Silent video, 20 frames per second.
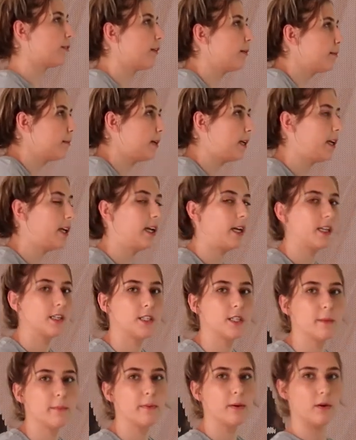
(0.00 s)
for me
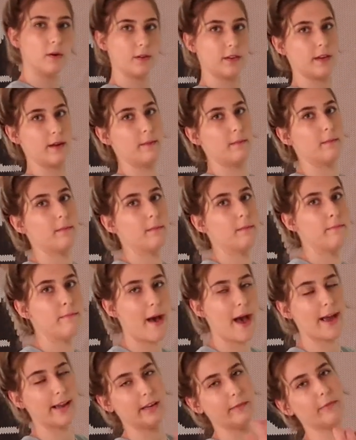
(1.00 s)
to pull them
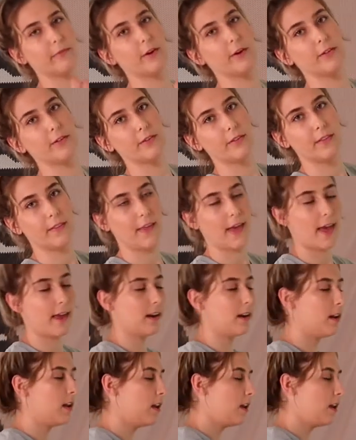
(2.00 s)
back further than that.